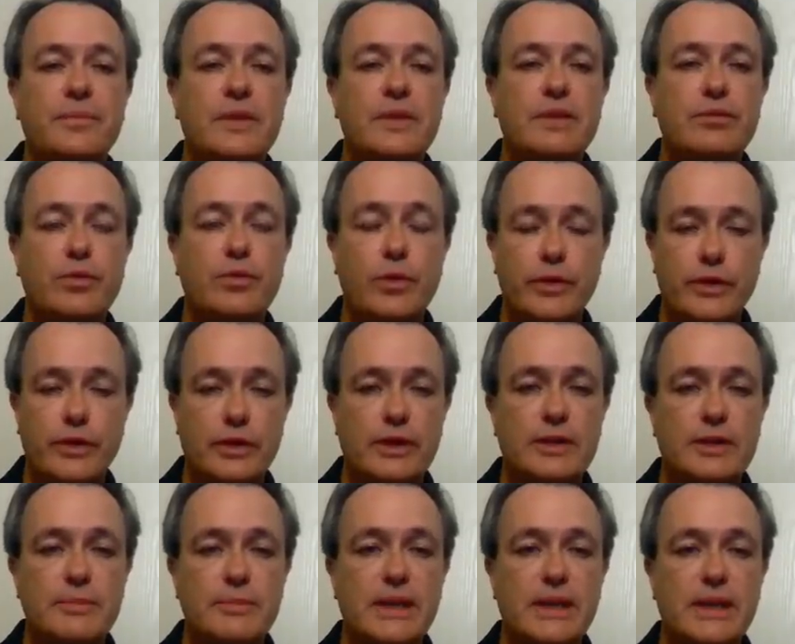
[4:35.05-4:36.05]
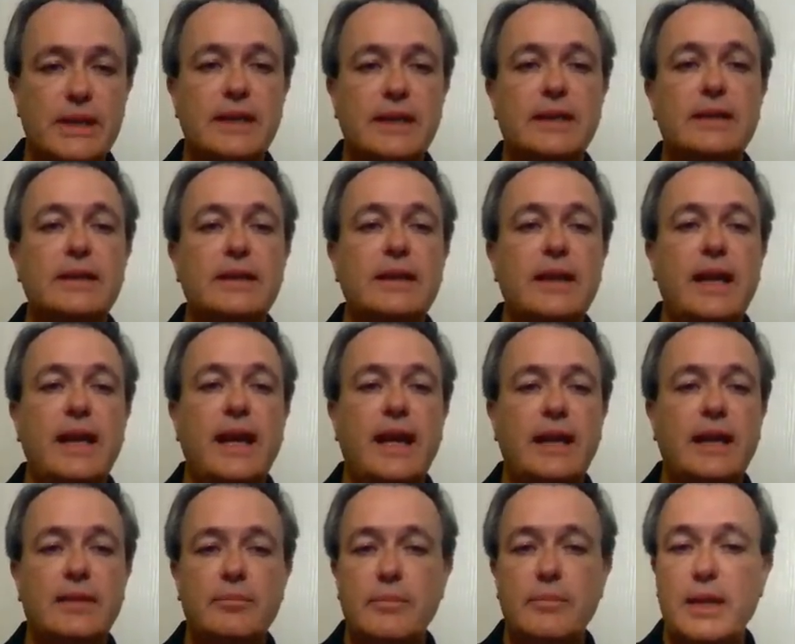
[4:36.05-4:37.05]
for your committee
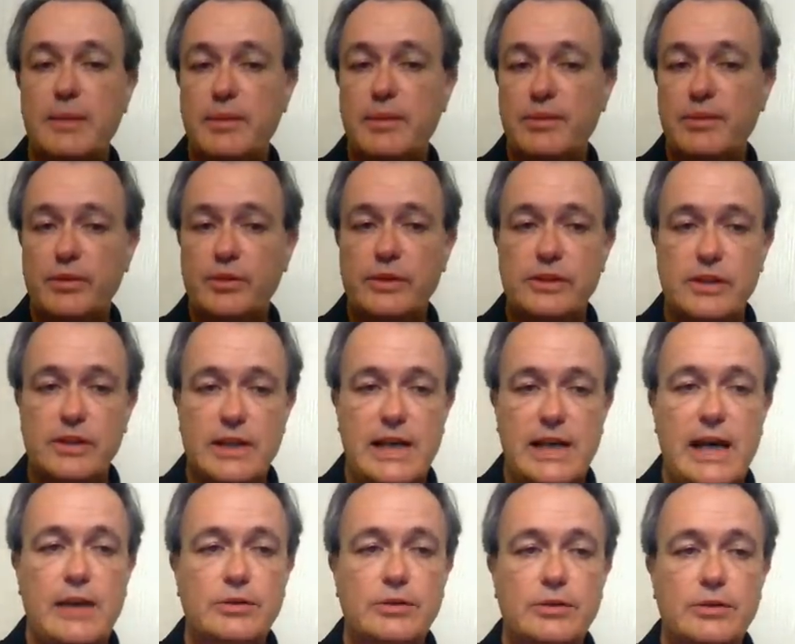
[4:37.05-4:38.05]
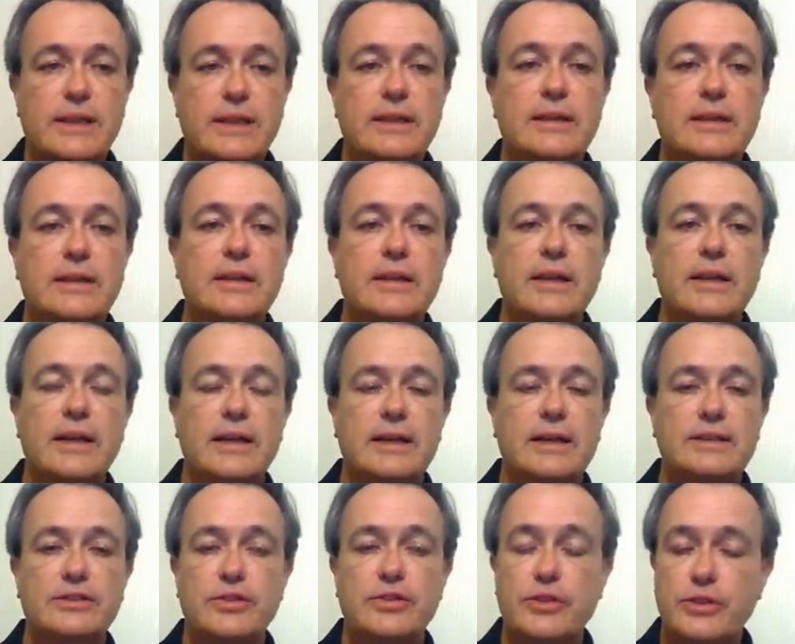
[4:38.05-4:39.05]
and maybe for your county,
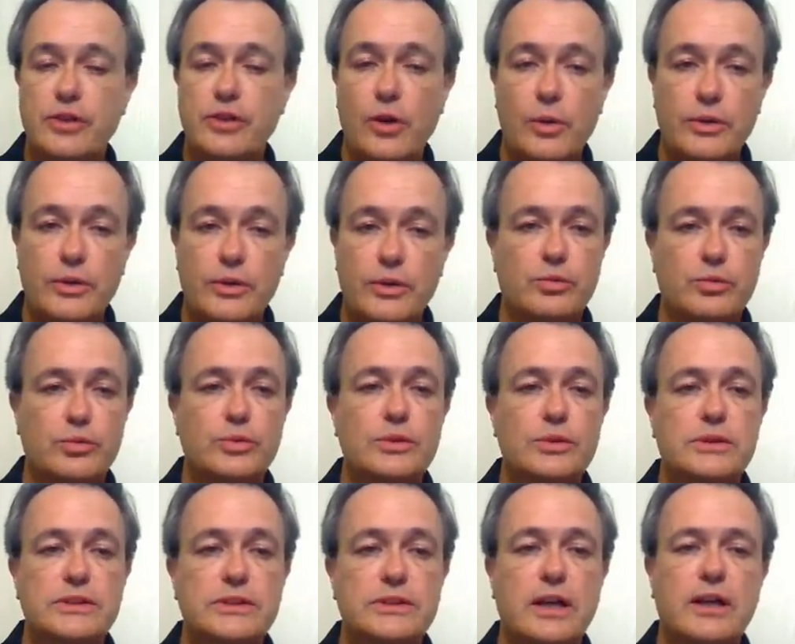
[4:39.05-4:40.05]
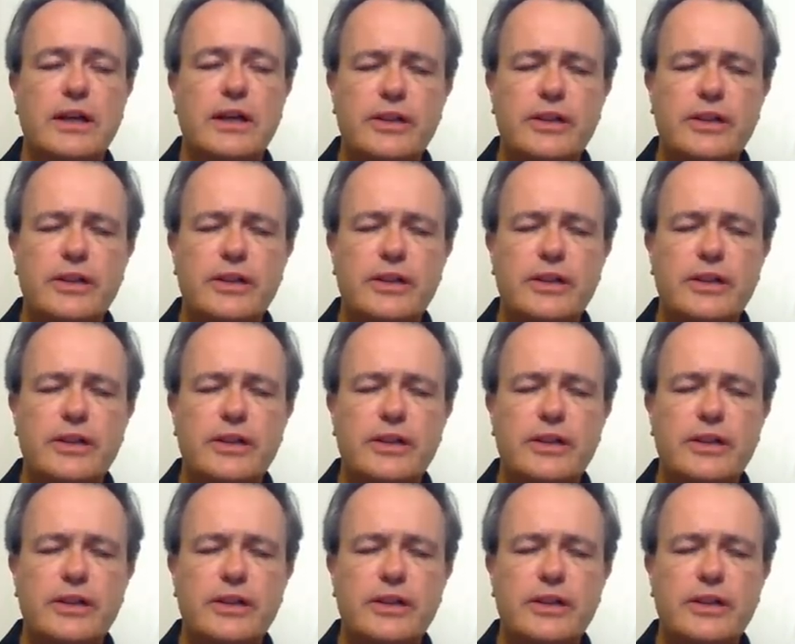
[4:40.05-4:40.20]
so you know what the rules are.